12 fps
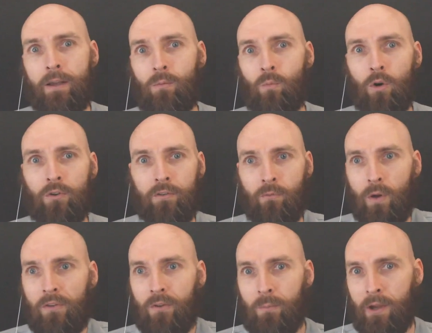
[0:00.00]
words of
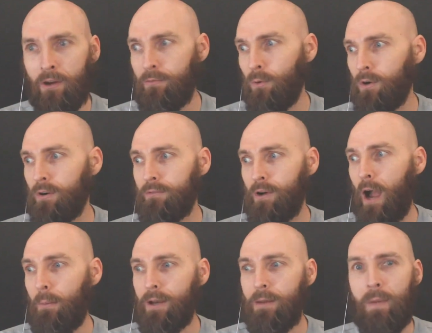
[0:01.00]
wisdom there for how
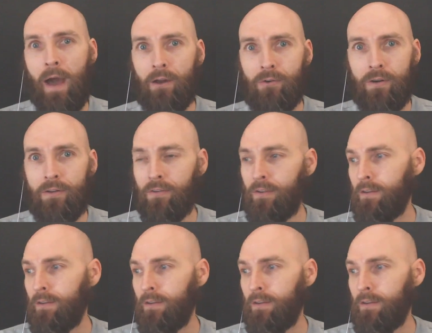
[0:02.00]
many batteries?